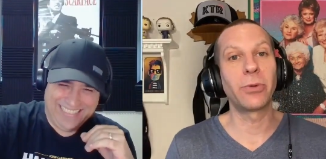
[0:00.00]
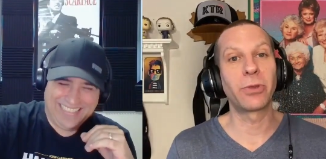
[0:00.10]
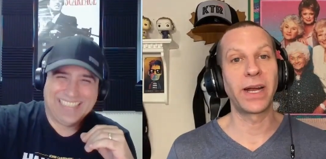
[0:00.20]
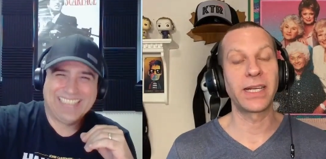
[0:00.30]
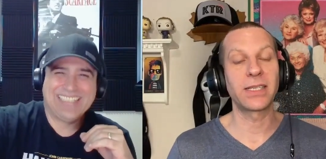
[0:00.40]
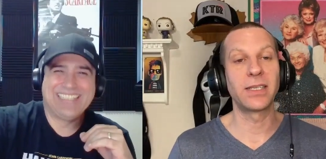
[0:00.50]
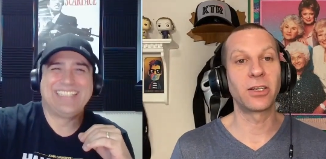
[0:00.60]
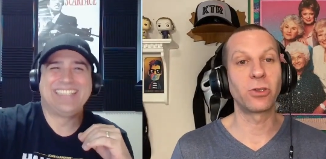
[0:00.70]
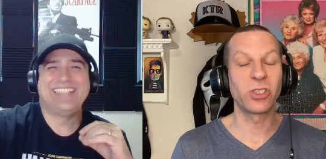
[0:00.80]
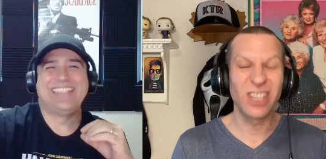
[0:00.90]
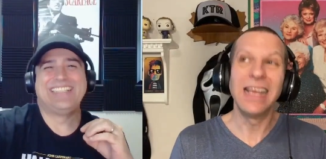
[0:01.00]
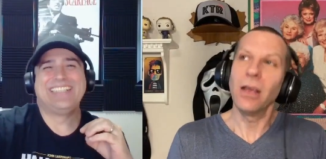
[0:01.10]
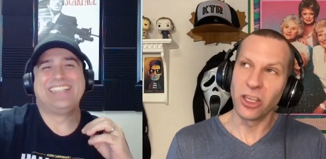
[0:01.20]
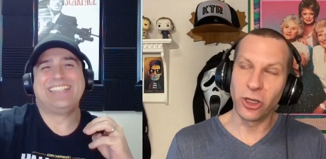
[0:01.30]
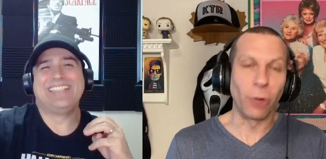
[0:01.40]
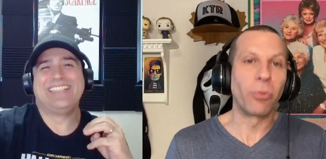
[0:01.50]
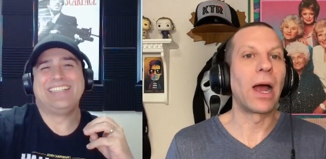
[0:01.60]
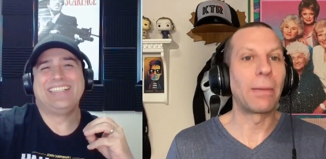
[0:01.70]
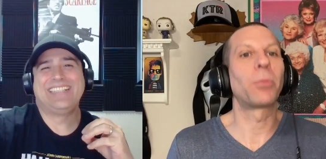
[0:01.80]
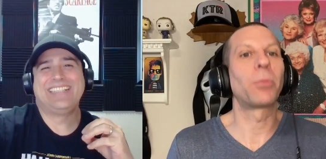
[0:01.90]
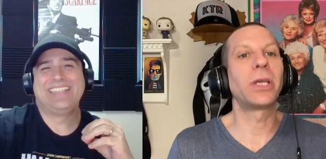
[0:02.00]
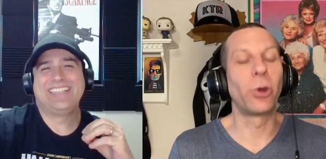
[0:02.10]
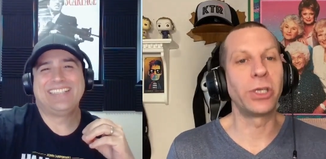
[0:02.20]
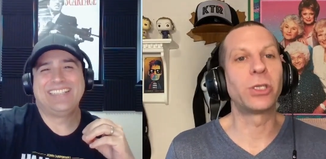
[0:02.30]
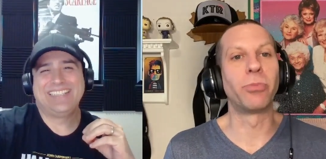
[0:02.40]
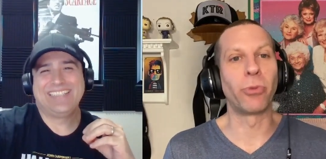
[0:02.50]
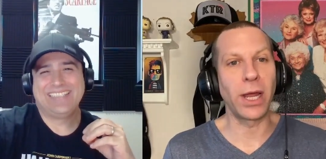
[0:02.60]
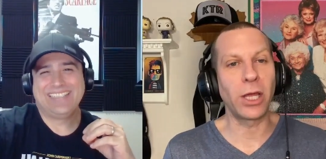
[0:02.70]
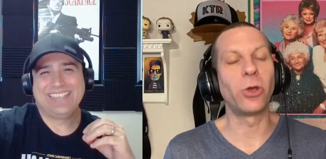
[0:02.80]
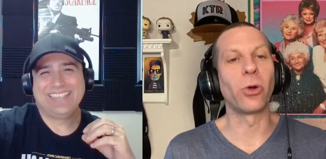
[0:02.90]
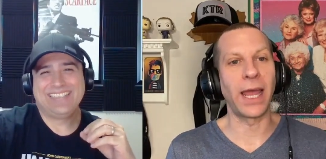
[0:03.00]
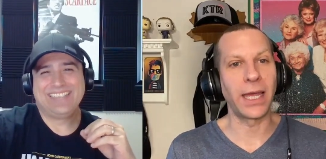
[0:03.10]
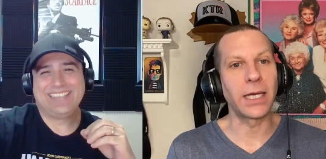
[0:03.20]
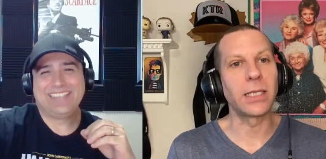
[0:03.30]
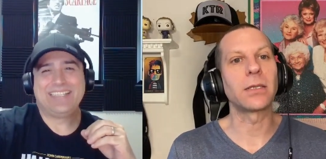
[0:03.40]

Speaker 1: with brass knuckles, you're probably going to break your hand.